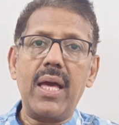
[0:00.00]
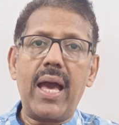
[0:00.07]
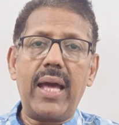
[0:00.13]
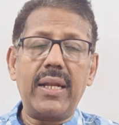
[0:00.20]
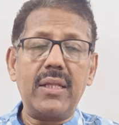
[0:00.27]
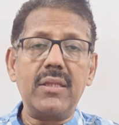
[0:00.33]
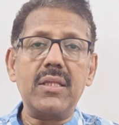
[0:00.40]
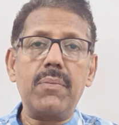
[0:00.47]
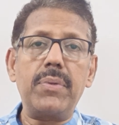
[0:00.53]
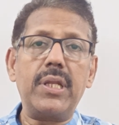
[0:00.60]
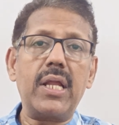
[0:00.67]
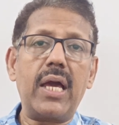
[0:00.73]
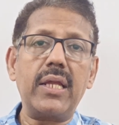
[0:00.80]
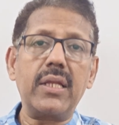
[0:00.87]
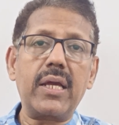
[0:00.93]
And in the
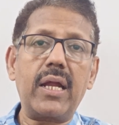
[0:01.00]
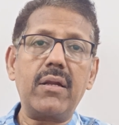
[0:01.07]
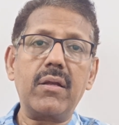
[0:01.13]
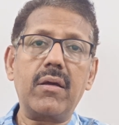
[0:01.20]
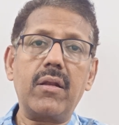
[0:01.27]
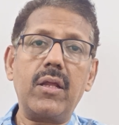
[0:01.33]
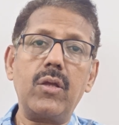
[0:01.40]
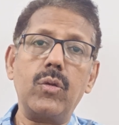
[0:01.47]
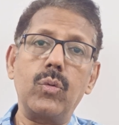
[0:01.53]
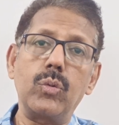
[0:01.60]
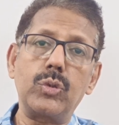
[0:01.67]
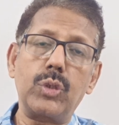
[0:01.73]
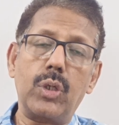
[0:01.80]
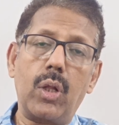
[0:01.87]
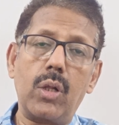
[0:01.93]
benign category,
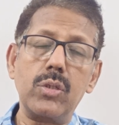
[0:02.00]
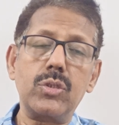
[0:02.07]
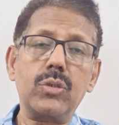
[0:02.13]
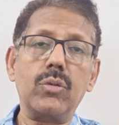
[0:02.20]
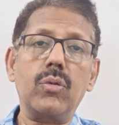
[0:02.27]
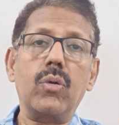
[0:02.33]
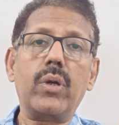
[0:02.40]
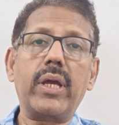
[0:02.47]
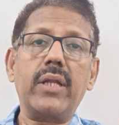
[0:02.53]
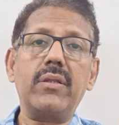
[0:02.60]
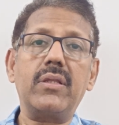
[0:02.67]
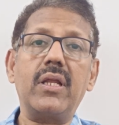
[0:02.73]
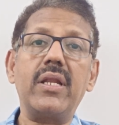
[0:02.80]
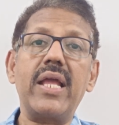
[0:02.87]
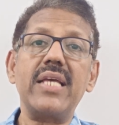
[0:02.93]
you should also look
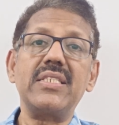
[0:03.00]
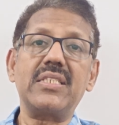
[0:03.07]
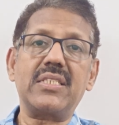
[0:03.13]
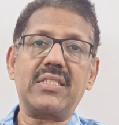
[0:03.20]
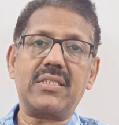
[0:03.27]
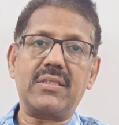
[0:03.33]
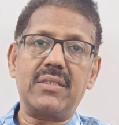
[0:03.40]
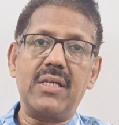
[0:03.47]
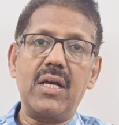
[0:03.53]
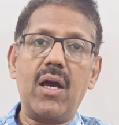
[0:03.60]
at the nest